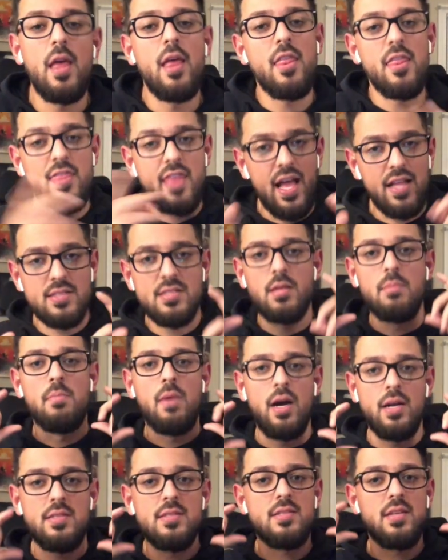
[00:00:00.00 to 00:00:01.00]
That's the
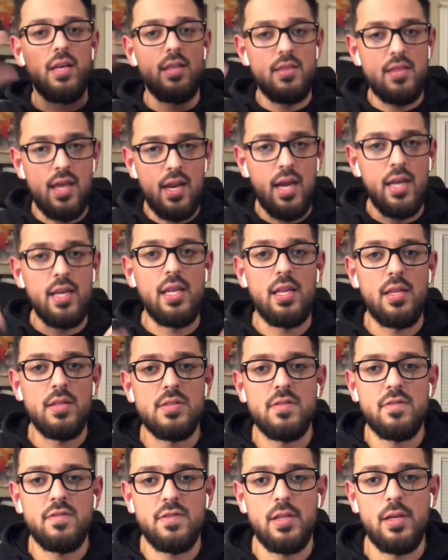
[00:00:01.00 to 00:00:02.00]
mindset that I needed to
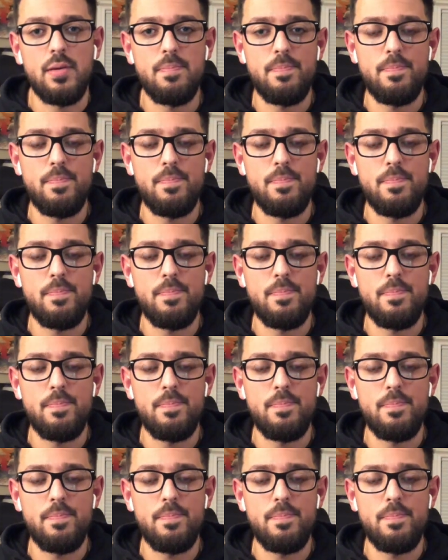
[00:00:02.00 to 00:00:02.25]
flip.